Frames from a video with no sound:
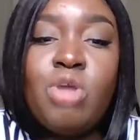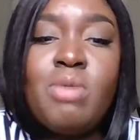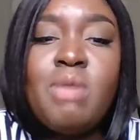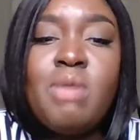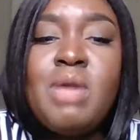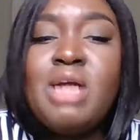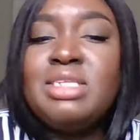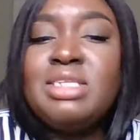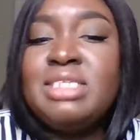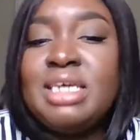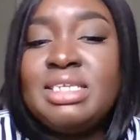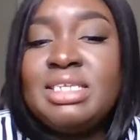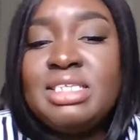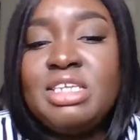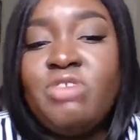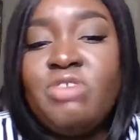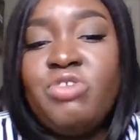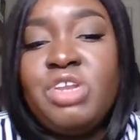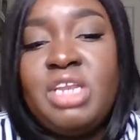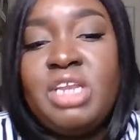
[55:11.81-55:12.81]
Maybe I'll test
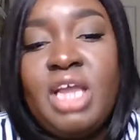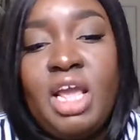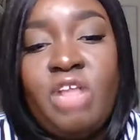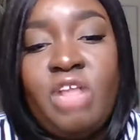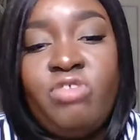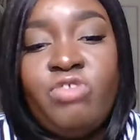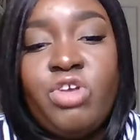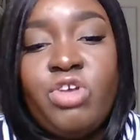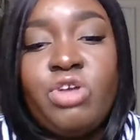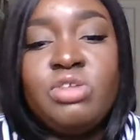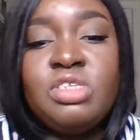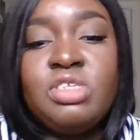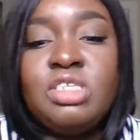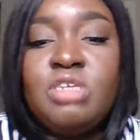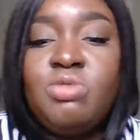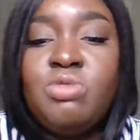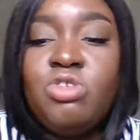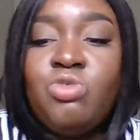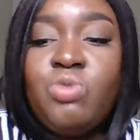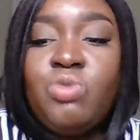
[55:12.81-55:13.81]
different days first,
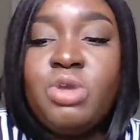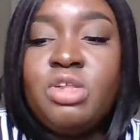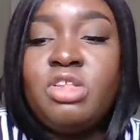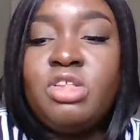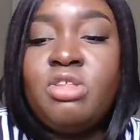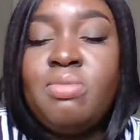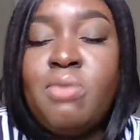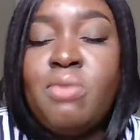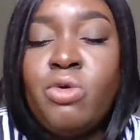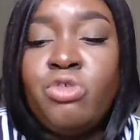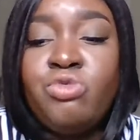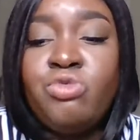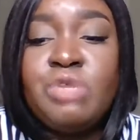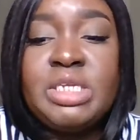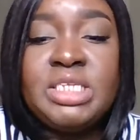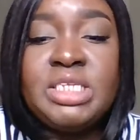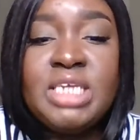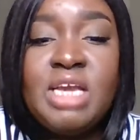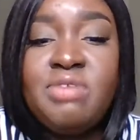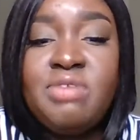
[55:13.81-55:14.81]
see which one is the most
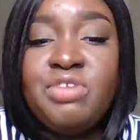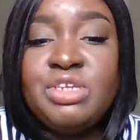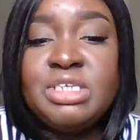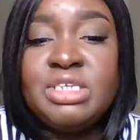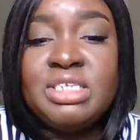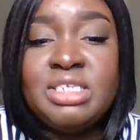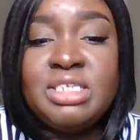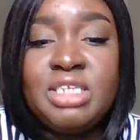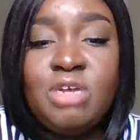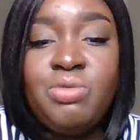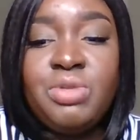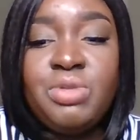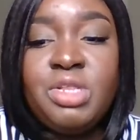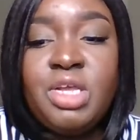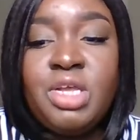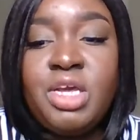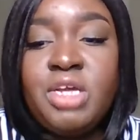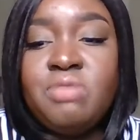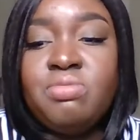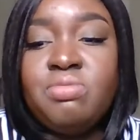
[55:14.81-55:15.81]
received, and just stick with
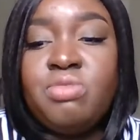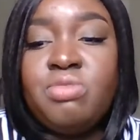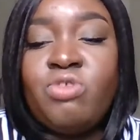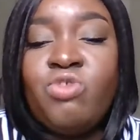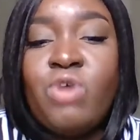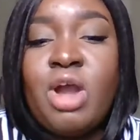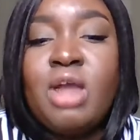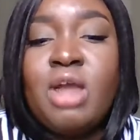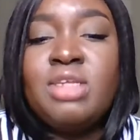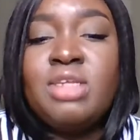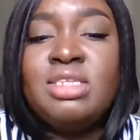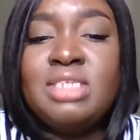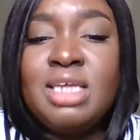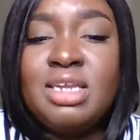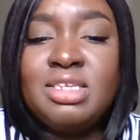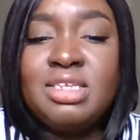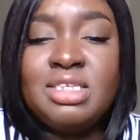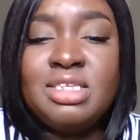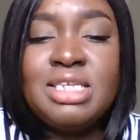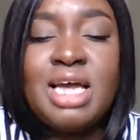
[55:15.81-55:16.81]
it before I set
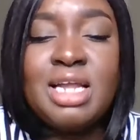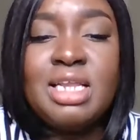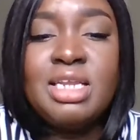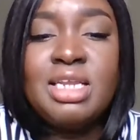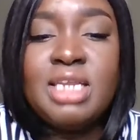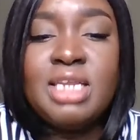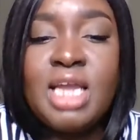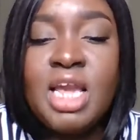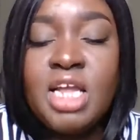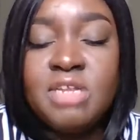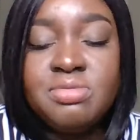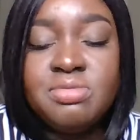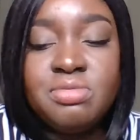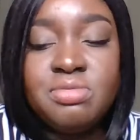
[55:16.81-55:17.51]
a solid date.